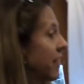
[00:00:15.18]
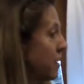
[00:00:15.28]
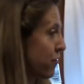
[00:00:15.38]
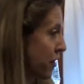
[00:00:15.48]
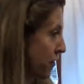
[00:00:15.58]
they
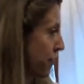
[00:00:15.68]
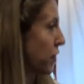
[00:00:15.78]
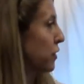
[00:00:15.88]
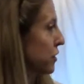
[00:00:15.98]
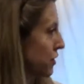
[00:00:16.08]
came from
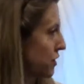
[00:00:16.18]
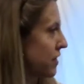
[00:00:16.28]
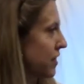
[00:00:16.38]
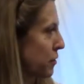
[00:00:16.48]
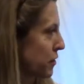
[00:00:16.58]
first, because you
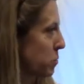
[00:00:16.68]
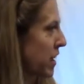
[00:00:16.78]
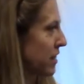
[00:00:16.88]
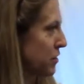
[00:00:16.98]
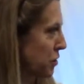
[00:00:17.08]
okay. said there was a
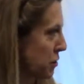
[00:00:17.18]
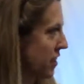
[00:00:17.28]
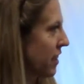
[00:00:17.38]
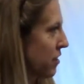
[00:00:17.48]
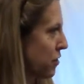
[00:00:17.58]
backstory.
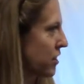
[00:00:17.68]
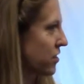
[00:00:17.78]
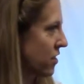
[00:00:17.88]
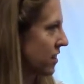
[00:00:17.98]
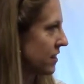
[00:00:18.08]
They had a
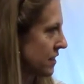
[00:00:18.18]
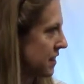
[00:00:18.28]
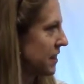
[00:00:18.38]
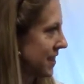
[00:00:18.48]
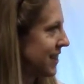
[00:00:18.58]
restaurant. And,
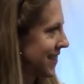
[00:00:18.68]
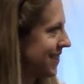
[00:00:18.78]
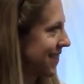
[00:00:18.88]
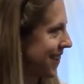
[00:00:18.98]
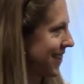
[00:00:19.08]
okay.
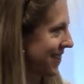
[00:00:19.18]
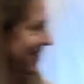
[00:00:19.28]
Yeah.